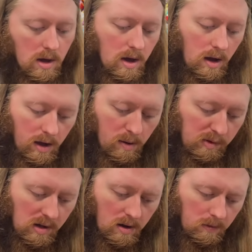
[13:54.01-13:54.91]
Um,
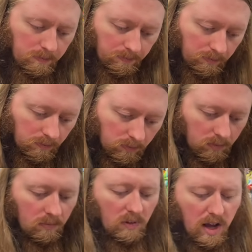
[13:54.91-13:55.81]
so
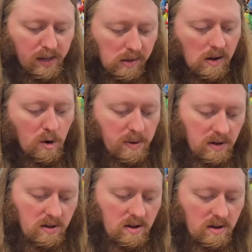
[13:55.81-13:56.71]
I guess I opened
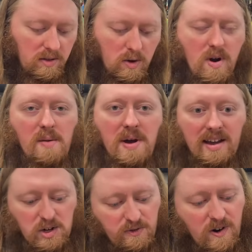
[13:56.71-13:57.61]
the, the right
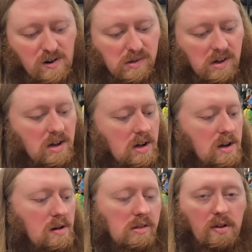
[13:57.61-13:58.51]
package first.
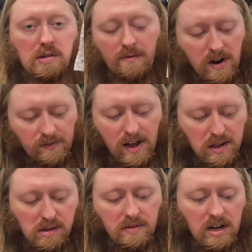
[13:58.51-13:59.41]
So there's the Final
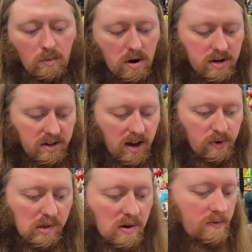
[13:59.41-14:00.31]
Fantasy that he wanted to get
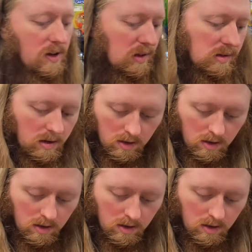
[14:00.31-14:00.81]
resurfaced.